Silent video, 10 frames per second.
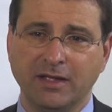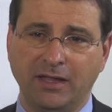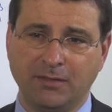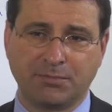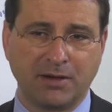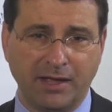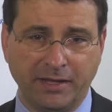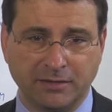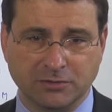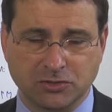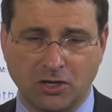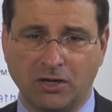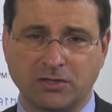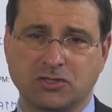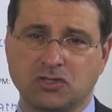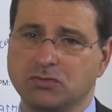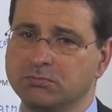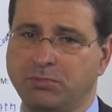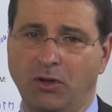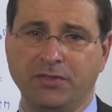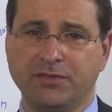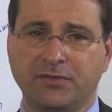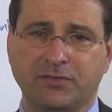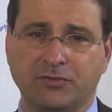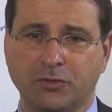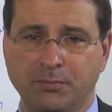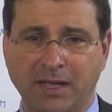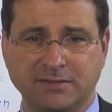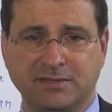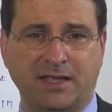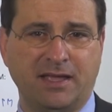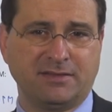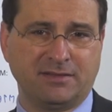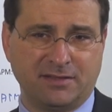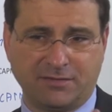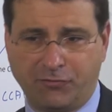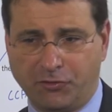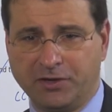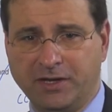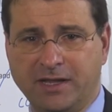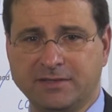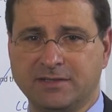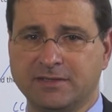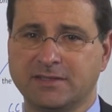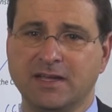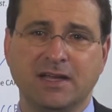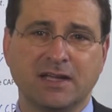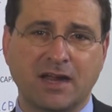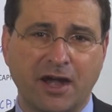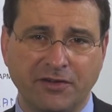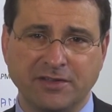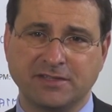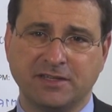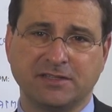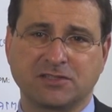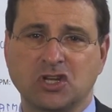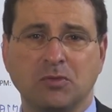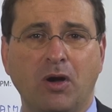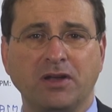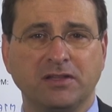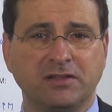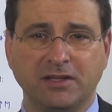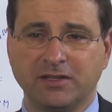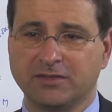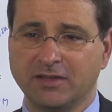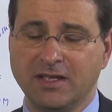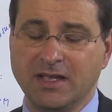implying stocks, bonds, domestic assets, foreign assets, currencies, commodities,